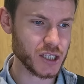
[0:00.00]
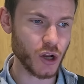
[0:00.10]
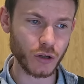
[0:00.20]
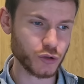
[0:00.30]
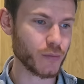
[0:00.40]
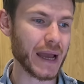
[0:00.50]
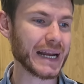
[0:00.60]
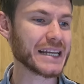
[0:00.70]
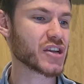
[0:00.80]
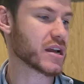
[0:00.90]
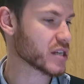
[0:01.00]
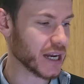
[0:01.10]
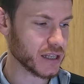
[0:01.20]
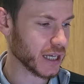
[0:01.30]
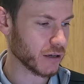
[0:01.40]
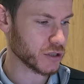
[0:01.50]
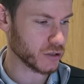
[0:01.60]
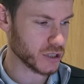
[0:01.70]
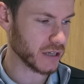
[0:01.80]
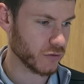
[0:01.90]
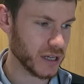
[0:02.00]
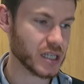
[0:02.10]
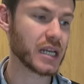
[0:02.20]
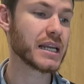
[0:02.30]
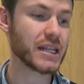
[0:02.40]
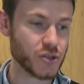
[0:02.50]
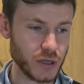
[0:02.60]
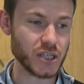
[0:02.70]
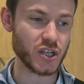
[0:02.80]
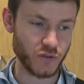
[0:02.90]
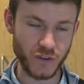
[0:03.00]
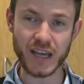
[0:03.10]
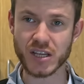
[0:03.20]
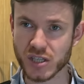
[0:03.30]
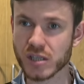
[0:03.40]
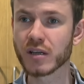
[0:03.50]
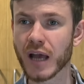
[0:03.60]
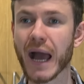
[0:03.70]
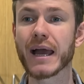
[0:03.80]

not dramatically changing anything else in your delivery. It's literally just face at